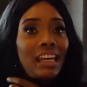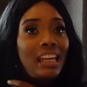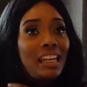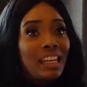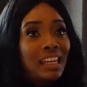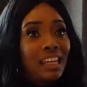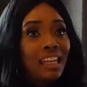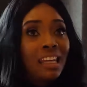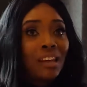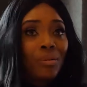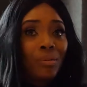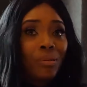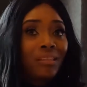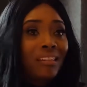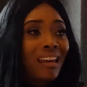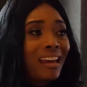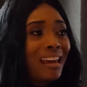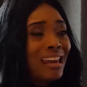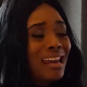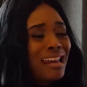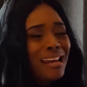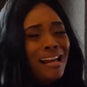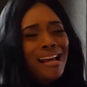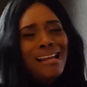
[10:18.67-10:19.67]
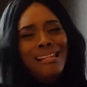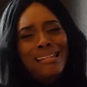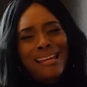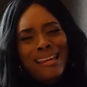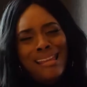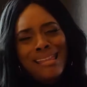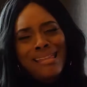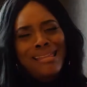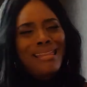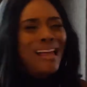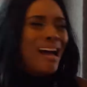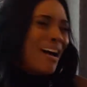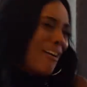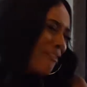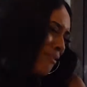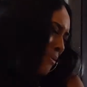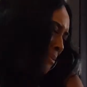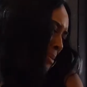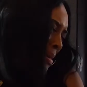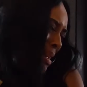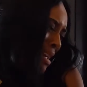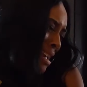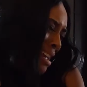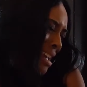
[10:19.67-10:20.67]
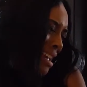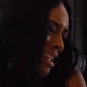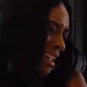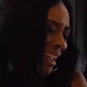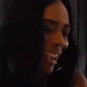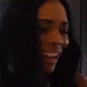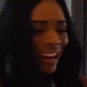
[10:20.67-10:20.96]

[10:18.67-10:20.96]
he was like, he doesn't love me.